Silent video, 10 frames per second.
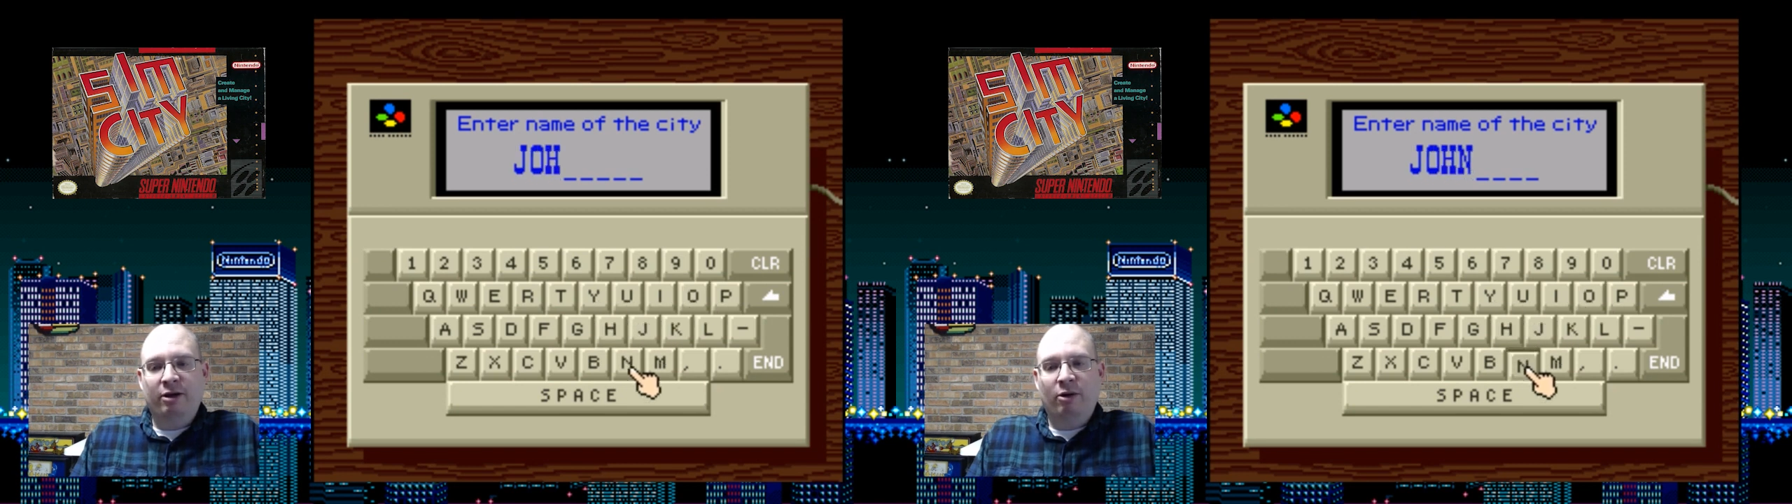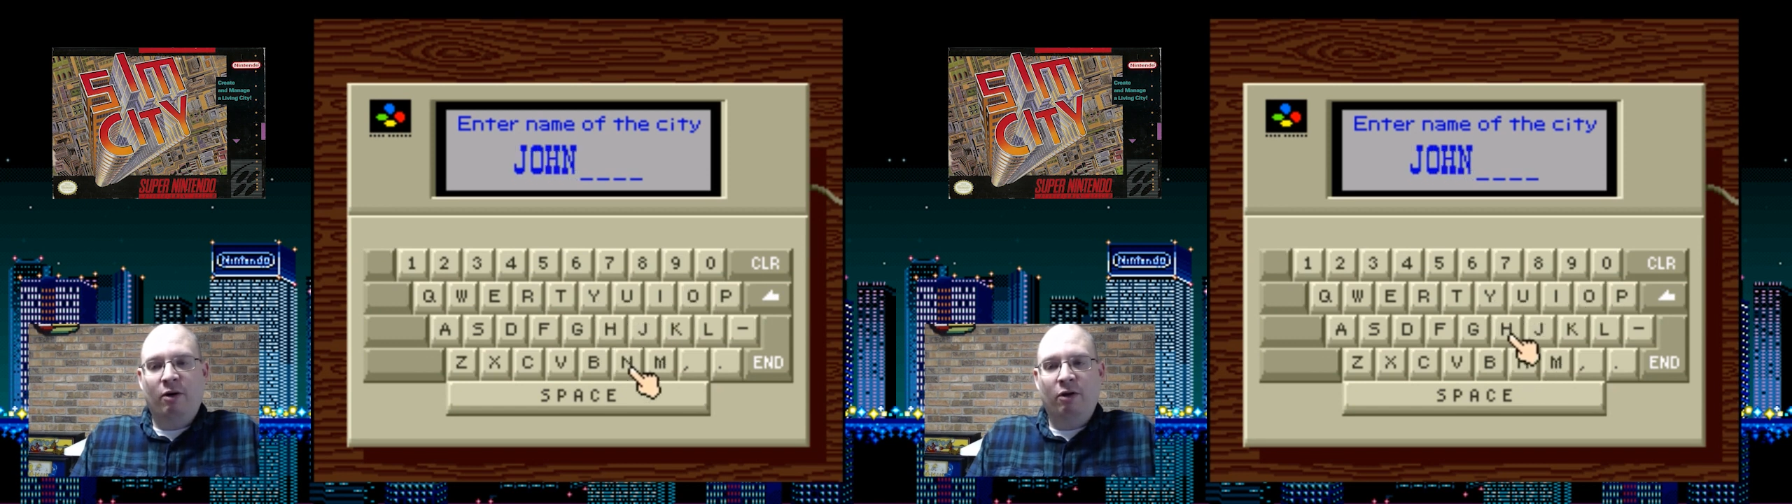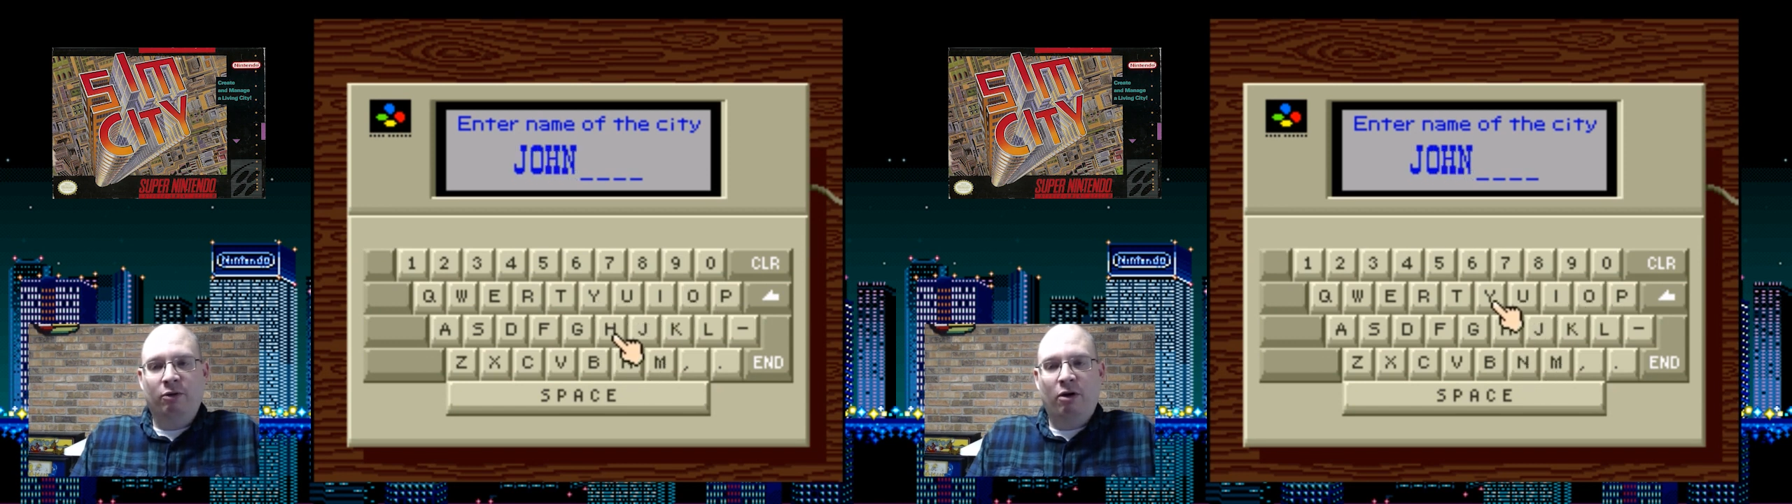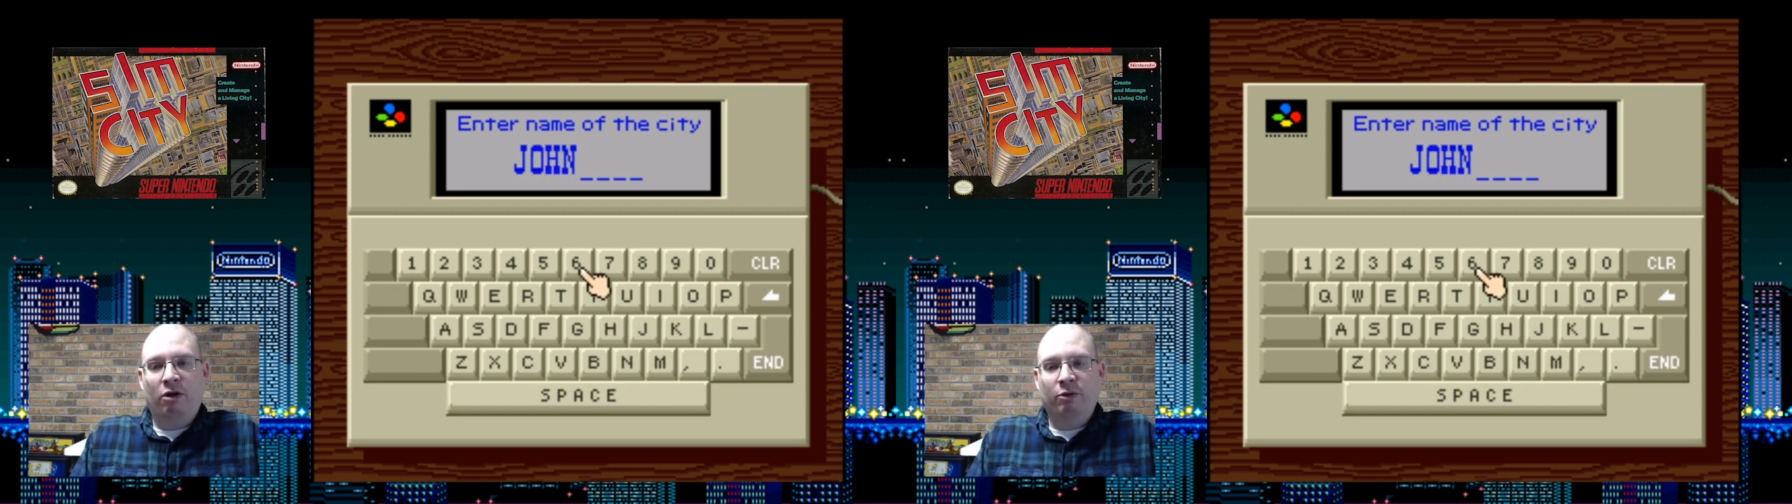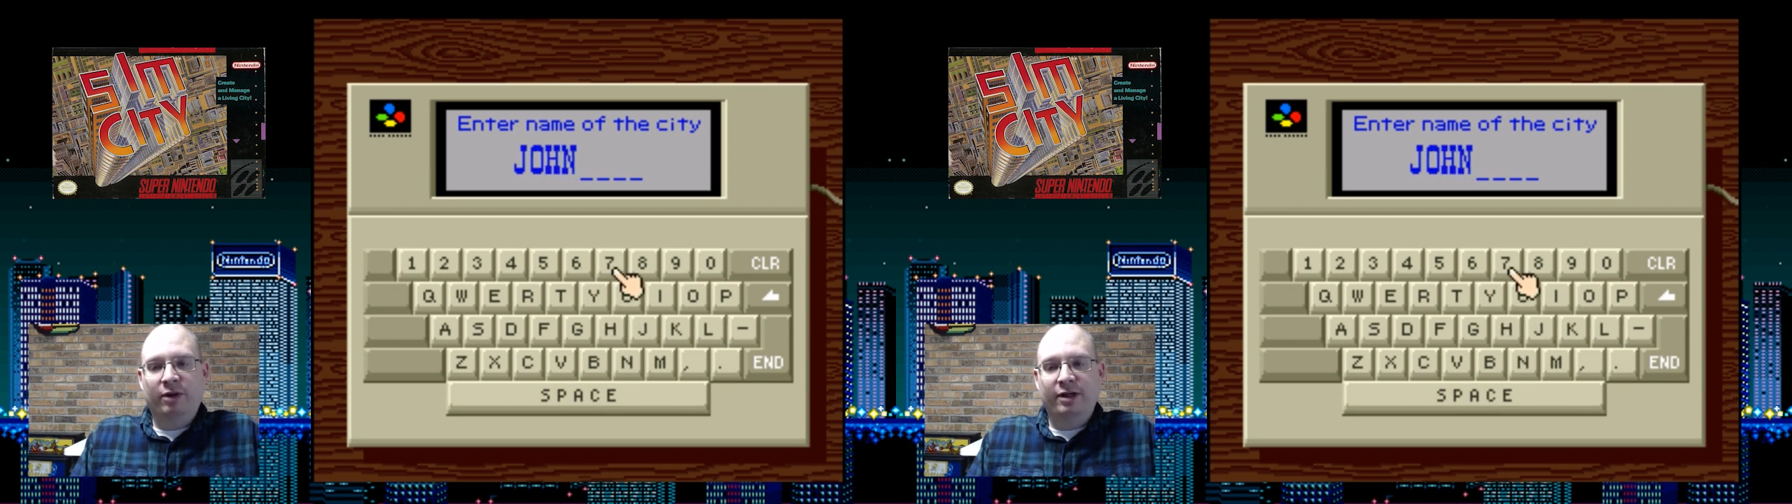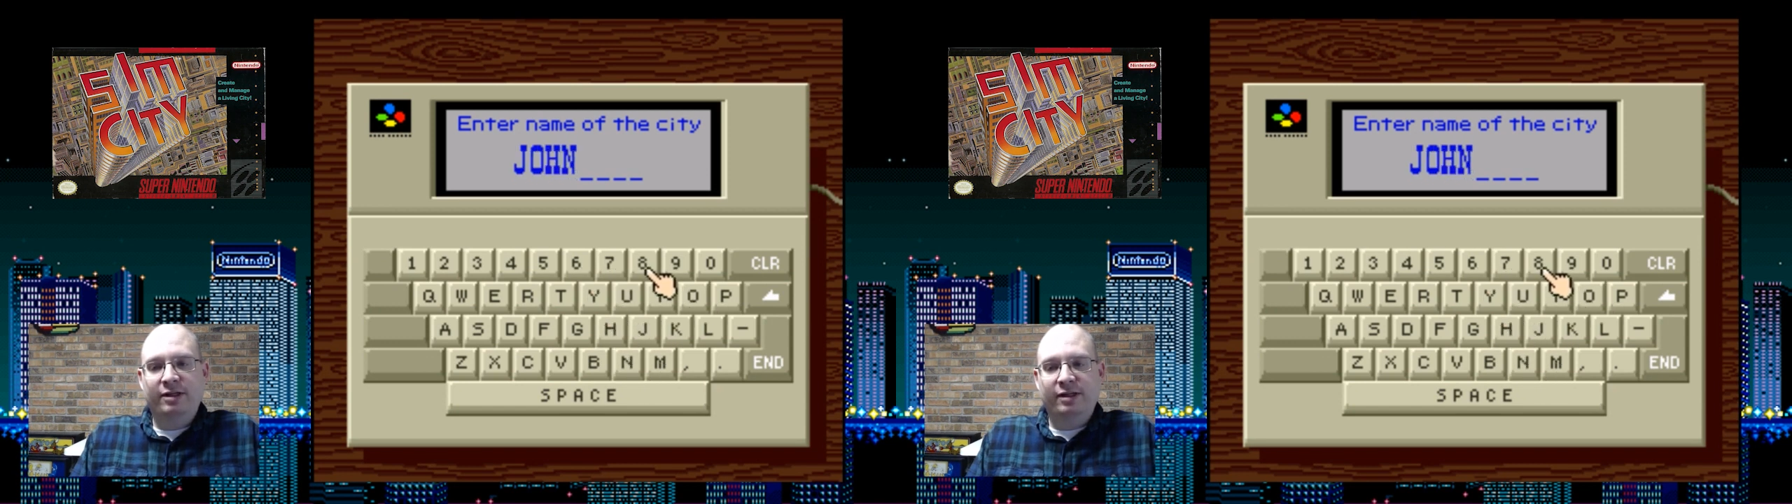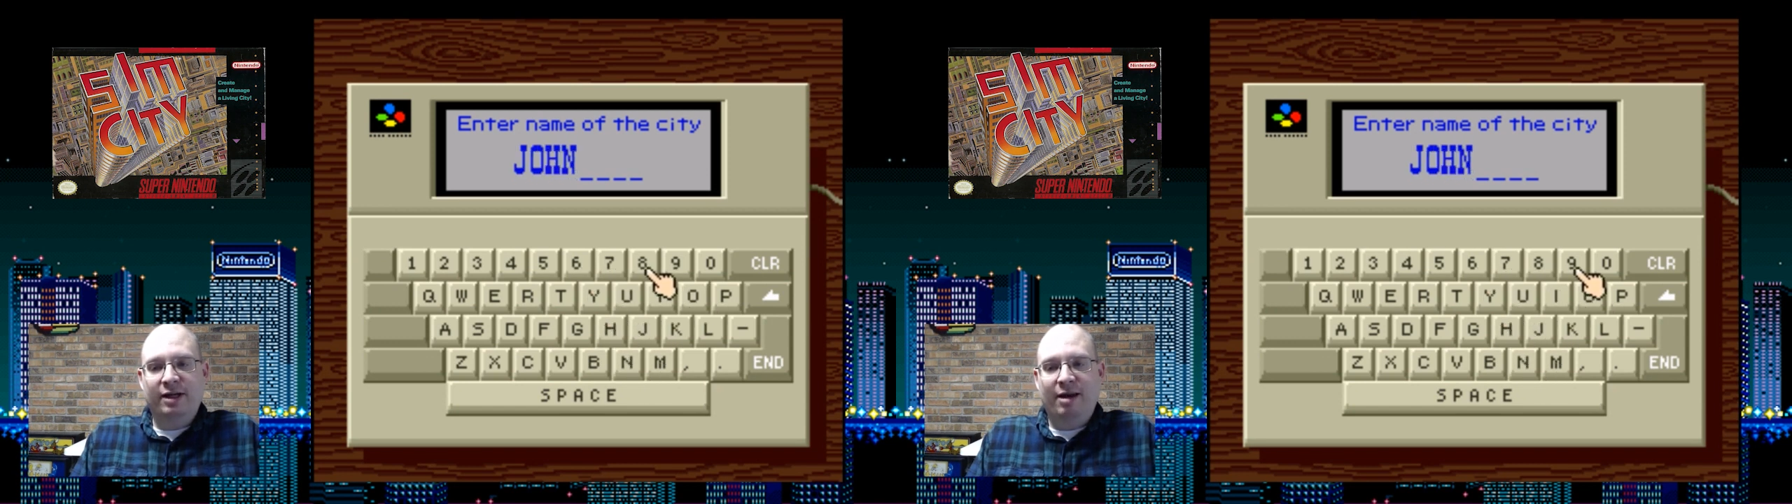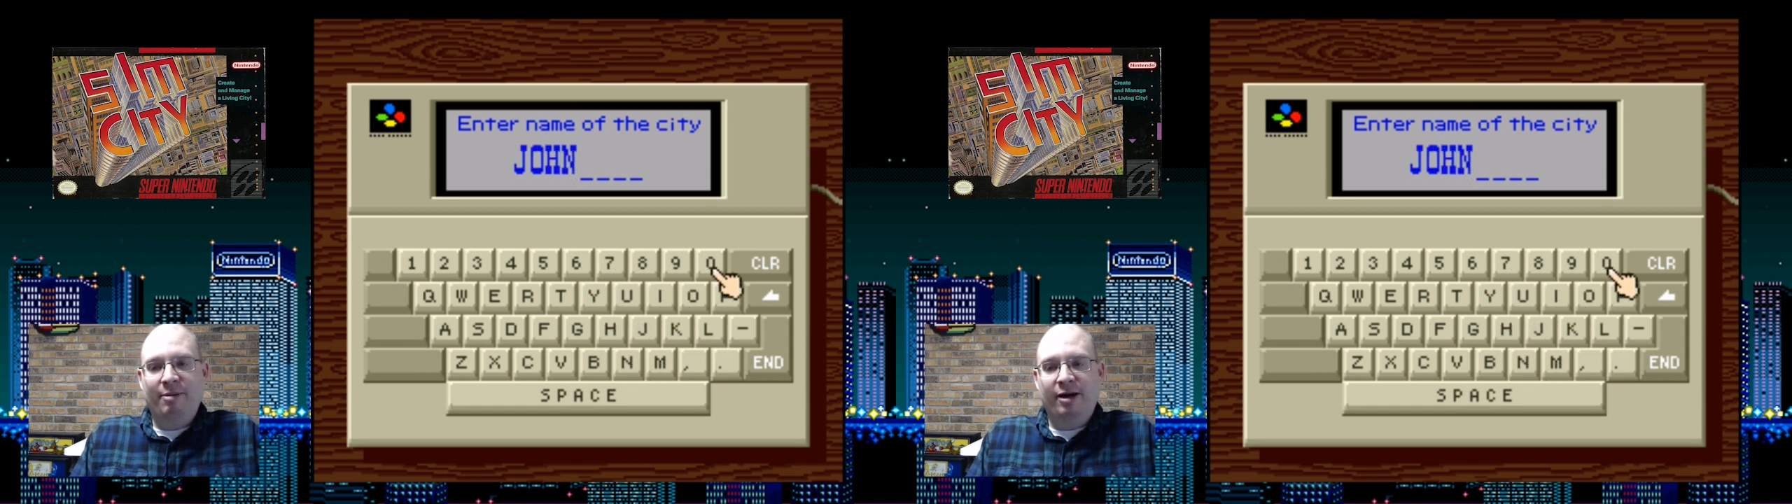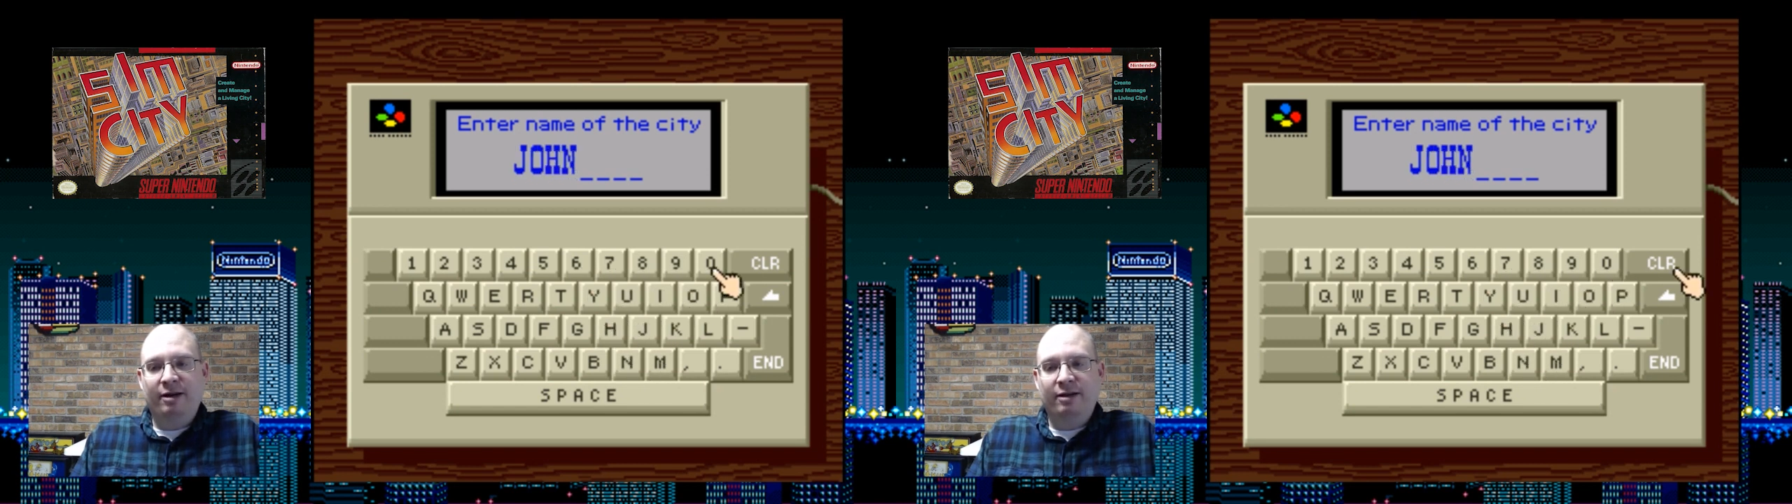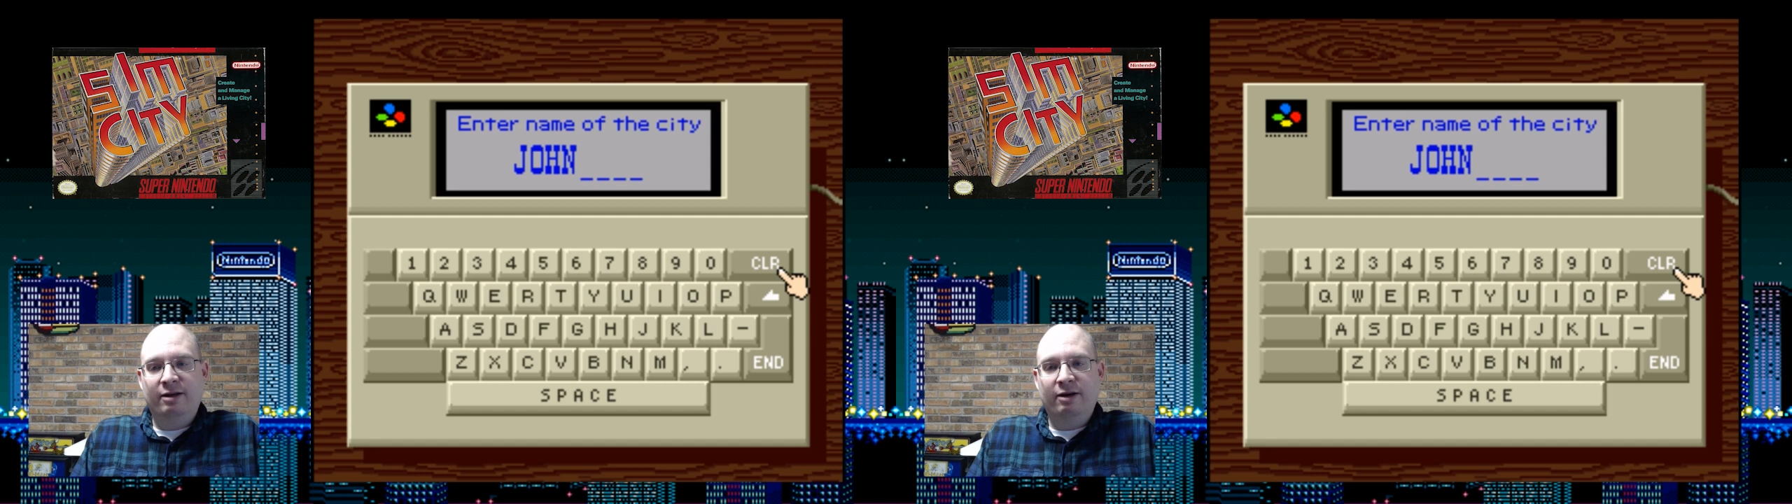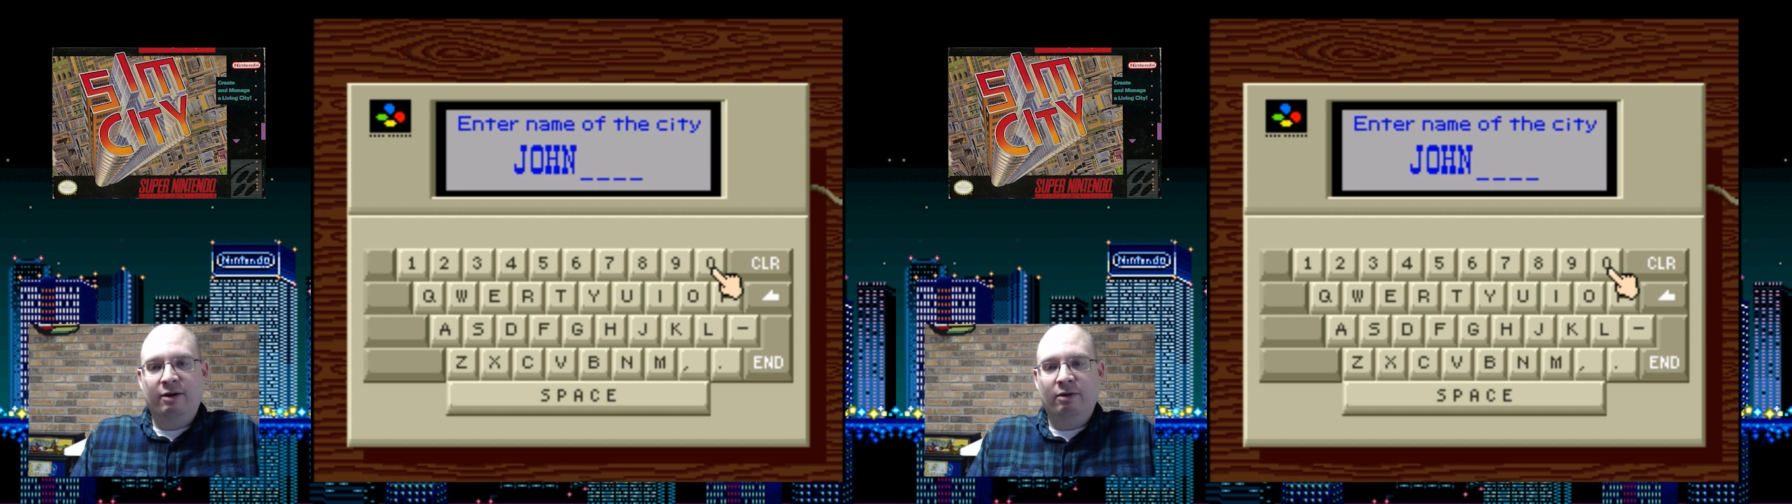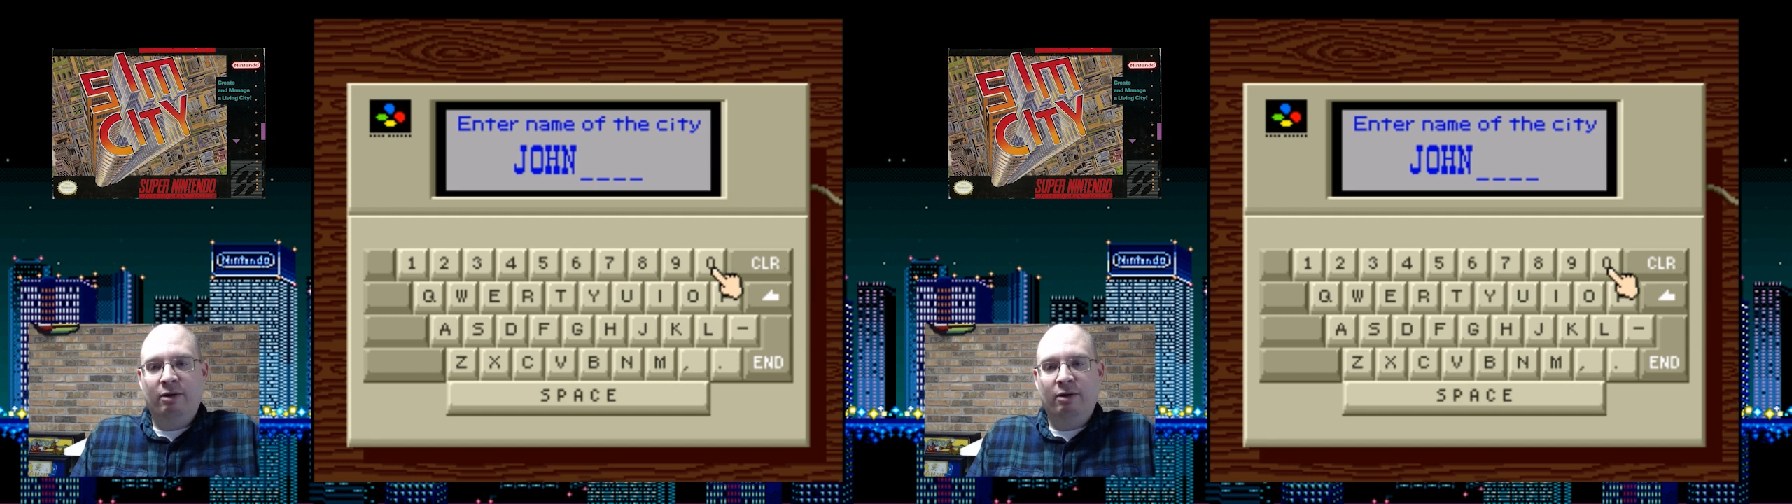You know, all the releases that came out of Nintendo.